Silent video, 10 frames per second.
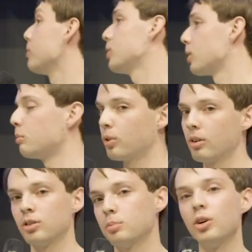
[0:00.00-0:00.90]
to support
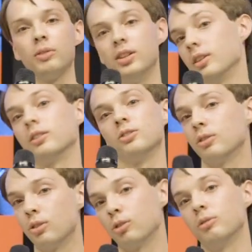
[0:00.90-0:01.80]
our small retailers, our
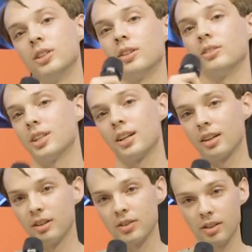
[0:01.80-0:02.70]
local retailers, that
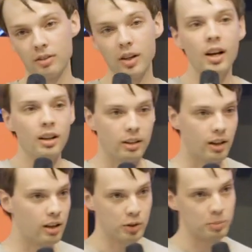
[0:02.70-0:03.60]
kind of stuff. A
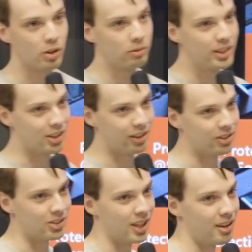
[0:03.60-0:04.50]
lot of small
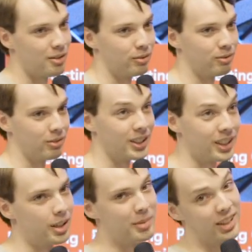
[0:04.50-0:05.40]
retailers have
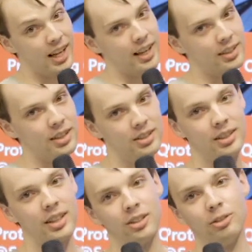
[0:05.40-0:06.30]
really limited access to
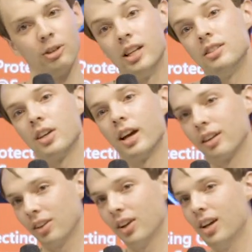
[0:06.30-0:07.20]
like great tech,
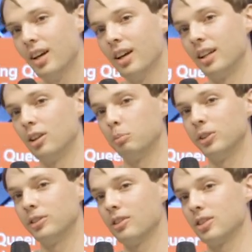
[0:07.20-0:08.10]
and they'll
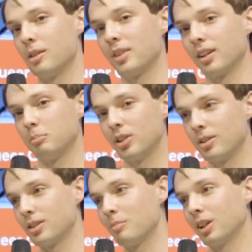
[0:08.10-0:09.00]
build out something and
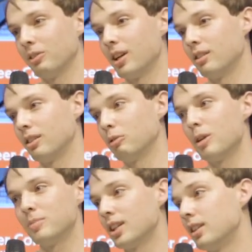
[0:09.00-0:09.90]
plug something right in the
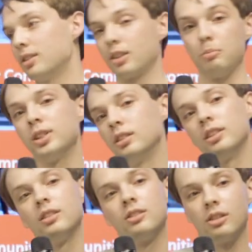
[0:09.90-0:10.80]
website that's
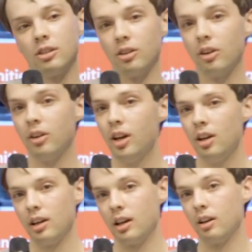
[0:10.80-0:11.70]
completely insecure.
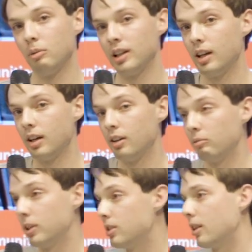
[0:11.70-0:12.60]
And when that
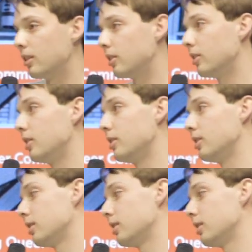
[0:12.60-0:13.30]
retailer is